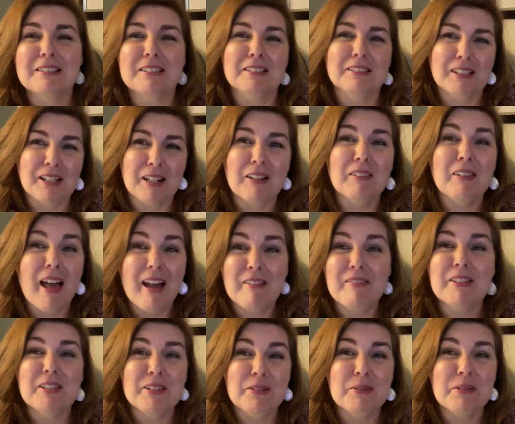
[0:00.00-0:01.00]
They're gonna
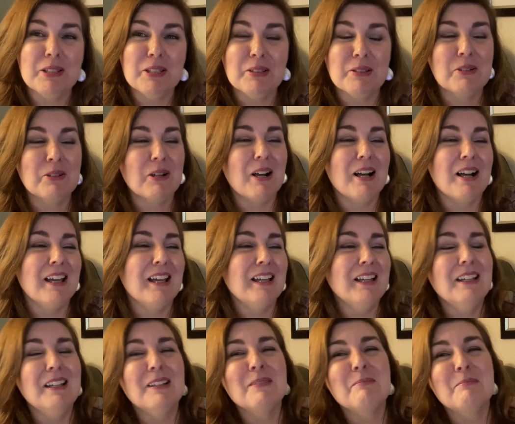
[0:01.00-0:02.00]
laugh at you when you cry,
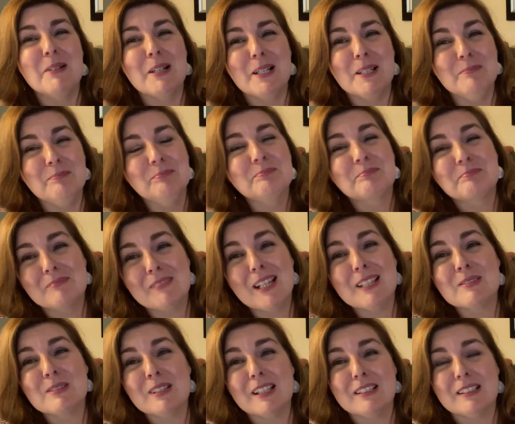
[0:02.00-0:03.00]
but
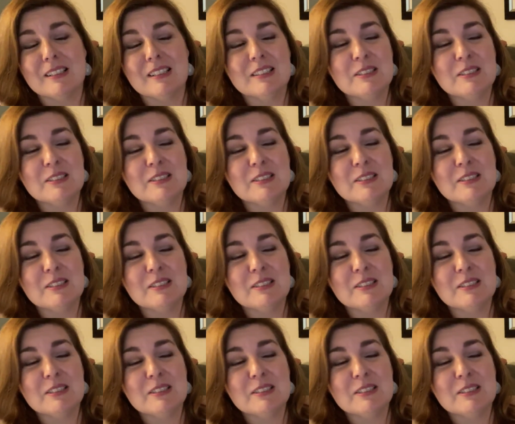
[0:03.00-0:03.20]
that's what they did.